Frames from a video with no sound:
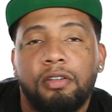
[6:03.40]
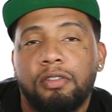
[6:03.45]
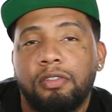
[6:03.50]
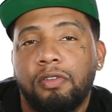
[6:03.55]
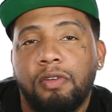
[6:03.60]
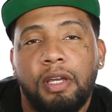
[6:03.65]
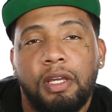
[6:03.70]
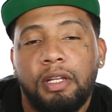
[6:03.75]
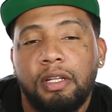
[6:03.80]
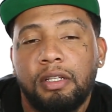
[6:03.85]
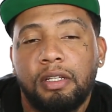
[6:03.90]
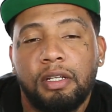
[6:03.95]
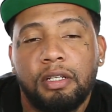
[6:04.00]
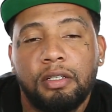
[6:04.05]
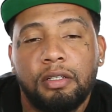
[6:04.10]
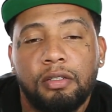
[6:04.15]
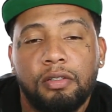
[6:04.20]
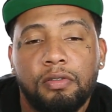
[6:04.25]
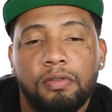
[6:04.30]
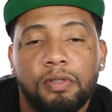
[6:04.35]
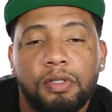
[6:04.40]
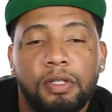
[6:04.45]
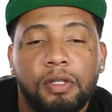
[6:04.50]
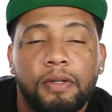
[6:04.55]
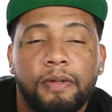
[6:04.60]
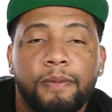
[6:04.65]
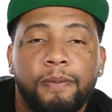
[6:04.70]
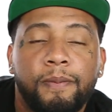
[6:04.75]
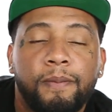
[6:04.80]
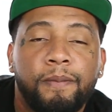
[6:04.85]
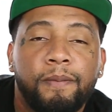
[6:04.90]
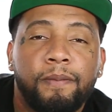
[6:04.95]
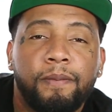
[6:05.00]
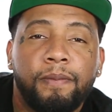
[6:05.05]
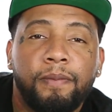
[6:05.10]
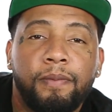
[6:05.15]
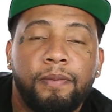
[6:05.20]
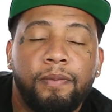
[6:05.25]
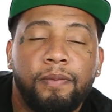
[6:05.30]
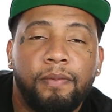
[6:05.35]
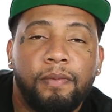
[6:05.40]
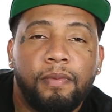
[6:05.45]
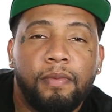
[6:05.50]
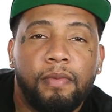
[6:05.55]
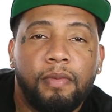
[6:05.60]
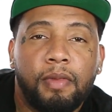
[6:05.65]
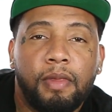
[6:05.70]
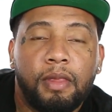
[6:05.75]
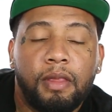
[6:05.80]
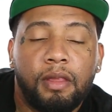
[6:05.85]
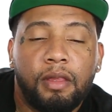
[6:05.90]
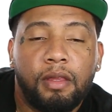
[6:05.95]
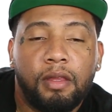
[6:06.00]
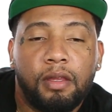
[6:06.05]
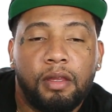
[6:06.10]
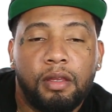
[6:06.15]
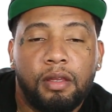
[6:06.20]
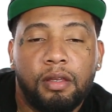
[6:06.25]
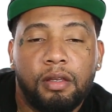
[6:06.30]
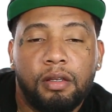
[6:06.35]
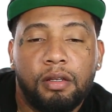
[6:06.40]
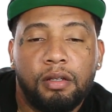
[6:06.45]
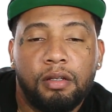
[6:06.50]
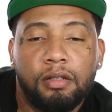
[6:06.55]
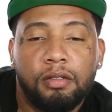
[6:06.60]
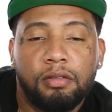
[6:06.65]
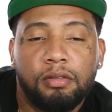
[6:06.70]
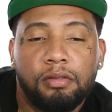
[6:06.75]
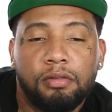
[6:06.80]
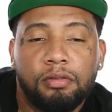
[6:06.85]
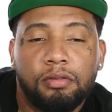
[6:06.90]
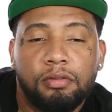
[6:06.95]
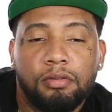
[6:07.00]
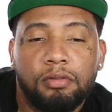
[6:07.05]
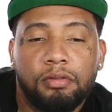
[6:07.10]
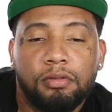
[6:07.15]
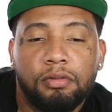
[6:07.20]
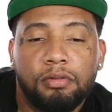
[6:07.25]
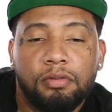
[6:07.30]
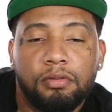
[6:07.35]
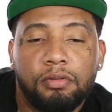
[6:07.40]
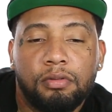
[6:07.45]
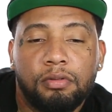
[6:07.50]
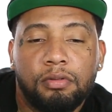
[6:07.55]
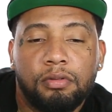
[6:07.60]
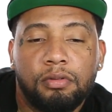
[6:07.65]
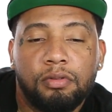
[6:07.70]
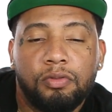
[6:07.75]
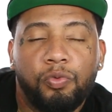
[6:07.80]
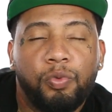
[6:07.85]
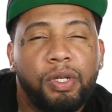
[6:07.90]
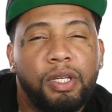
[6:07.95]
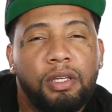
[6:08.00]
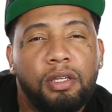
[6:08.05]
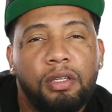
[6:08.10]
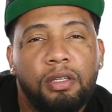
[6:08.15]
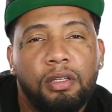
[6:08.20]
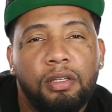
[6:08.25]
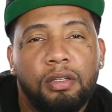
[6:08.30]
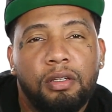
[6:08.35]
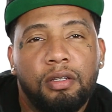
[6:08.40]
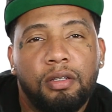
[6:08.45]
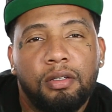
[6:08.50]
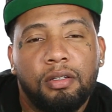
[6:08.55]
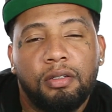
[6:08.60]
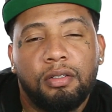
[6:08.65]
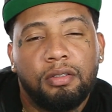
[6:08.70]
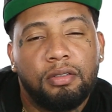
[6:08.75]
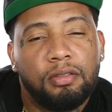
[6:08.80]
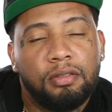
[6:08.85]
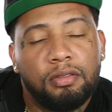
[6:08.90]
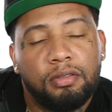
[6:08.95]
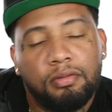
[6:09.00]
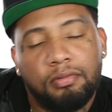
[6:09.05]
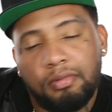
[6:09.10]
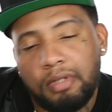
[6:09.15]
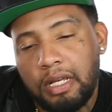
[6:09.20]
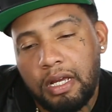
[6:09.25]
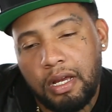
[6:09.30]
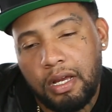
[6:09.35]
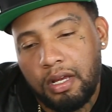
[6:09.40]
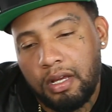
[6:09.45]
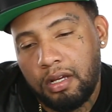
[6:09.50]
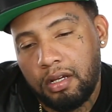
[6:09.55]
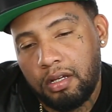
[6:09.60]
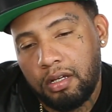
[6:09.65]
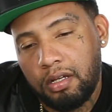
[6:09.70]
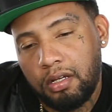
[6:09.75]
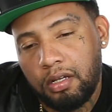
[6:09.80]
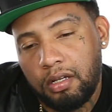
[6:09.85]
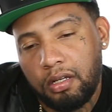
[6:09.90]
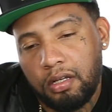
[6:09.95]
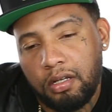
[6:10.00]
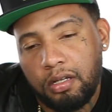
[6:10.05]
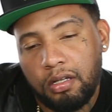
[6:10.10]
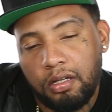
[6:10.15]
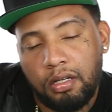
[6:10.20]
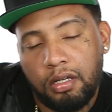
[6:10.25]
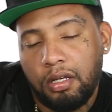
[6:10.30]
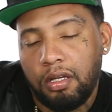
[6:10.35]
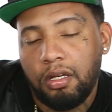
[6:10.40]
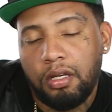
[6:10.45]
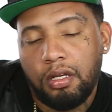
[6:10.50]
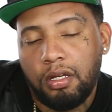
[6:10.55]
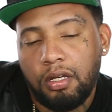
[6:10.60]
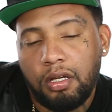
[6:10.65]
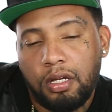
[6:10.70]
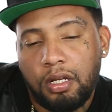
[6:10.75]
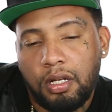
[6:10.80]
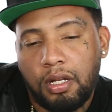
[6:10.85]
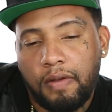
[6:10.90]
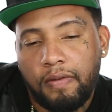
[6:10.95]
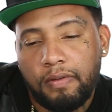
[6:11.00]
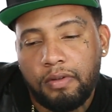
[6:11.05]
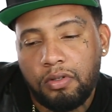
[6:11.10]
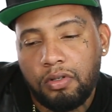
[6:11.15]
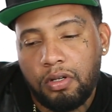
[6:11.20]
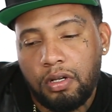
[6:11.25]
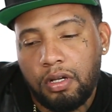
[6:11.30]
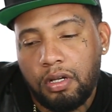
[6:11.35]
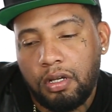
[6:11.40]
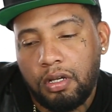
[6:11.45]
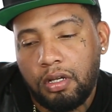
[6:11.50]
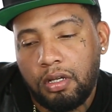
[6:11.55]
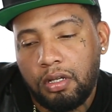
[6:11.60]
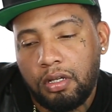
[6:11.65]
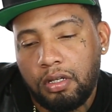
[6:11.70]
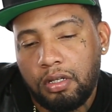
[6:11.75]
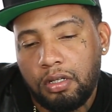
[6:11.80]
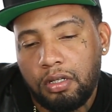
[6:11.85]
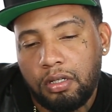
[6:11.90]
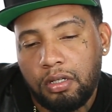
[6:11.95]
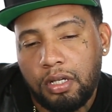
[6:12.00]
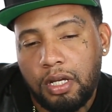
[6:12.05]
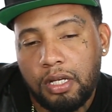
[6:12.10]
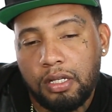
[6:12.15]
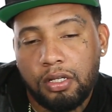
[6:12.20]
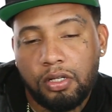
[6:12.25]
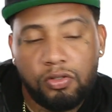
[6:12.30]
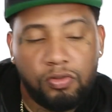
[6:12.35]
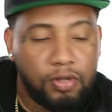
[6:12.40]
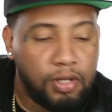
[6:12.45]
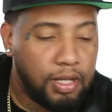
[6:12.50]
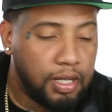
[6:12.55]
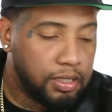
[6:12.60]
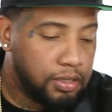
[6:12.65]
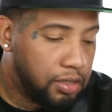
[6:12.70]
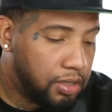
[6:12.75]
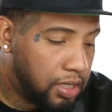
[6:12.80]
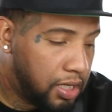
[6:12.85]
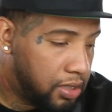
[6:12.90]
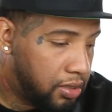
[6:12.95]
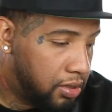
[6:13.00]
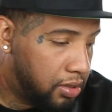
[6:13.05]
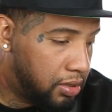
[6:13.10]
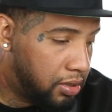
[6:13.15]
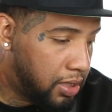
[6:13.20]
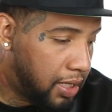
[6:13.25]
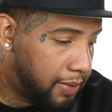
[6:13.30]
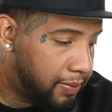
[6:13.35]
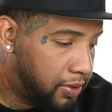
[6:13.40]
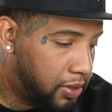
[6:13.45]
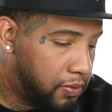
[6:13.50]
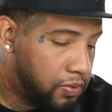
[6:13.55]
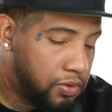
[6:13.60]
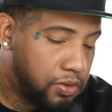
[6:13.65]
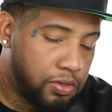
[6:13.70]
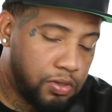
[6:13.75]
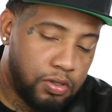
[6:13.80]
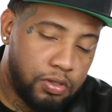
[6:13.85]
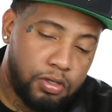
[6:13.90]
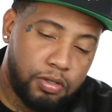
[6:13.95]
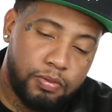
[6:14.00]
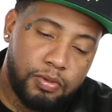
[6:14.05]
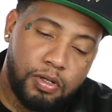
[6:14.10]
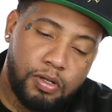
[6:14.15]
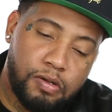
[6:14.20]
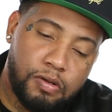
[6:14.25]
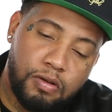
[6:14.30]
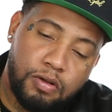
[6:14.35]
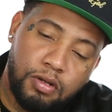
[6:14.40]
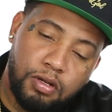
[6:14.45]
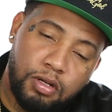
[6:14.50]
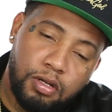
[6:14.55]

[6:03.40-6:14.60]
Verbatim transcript: it, so I ain't addicted to it. Ever tried to quit or stop? We Yeah. Nah, never tried. I just try, I just I just stopped sipping syrup though.